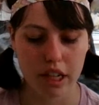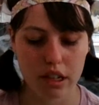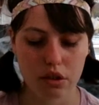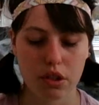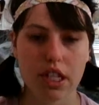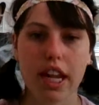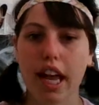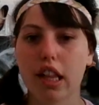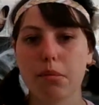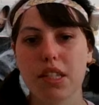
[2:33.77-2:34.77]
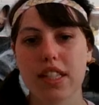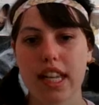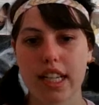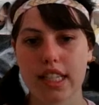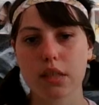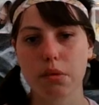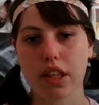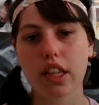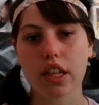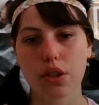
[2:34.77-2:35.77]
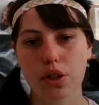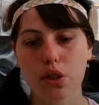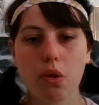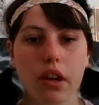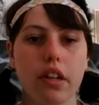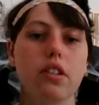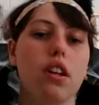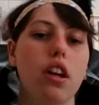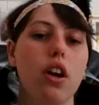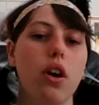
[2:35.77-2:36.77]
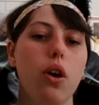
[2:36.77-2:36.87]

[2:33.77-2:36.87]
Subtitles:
interesting elements that exist within their stories,